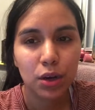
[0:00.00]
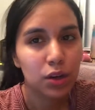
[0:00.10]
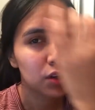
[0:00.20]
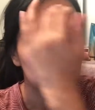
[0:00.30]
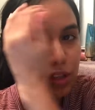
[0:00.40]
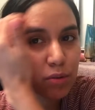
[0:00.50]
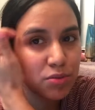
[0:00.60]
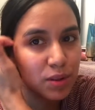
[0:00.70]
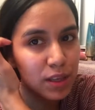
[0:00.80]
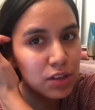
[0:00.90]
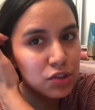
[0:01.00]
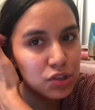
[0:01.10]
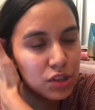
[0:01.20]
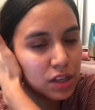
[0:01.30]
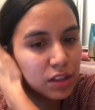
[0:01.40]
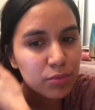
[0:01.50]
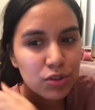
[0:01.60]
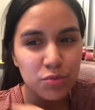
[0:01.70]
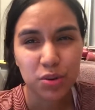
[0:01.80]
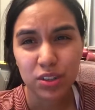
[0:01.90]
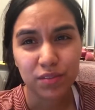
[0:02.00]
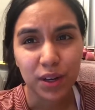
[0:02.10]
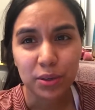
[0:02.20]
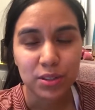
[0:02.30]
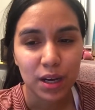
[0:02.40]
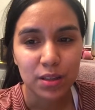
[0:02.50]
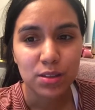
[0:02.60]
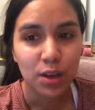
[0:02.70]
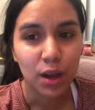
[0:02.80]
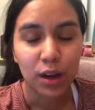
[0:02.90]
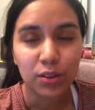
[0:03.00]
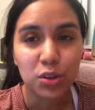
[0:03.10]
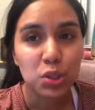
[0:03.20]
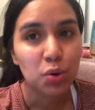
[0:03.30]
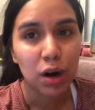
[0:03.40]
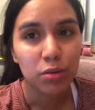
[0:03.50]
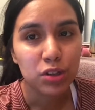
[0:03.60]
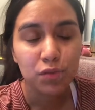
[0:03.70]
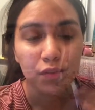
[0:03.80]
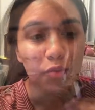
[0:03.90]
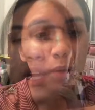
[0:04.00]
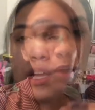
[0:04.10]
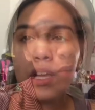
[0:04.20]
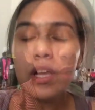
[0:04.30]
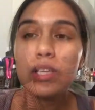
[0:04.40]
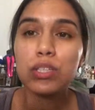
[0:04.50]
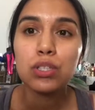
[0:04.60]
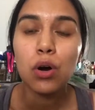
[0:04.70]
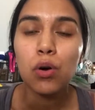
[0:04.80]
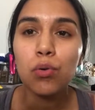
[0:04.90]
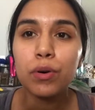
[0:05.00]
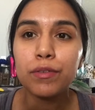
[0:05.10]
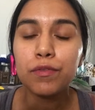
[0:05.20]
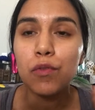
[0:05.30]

you know that was really interesting and then we just worked on vital signs and two hours flew by quick so